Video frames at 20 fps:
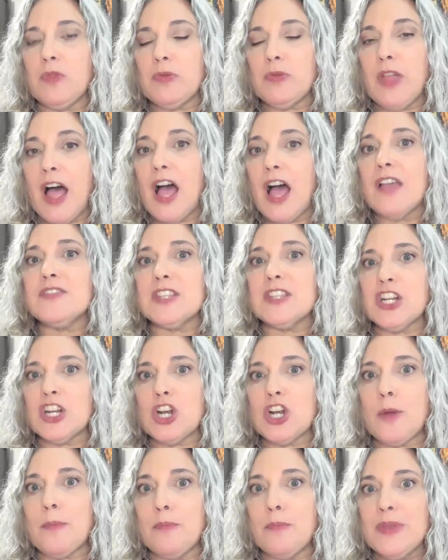lives and in
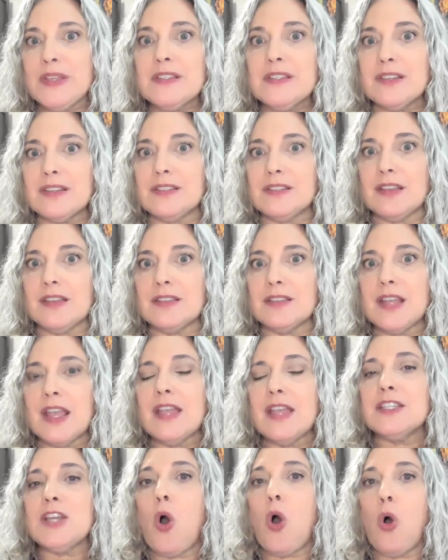our businesses
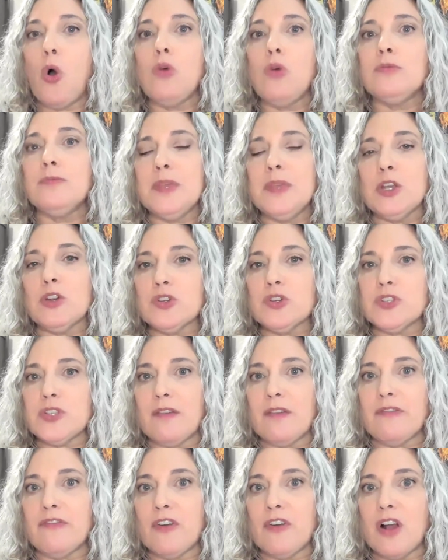to hold mirrors
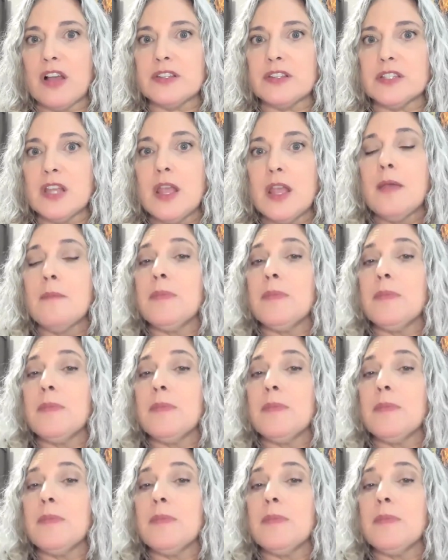up for us,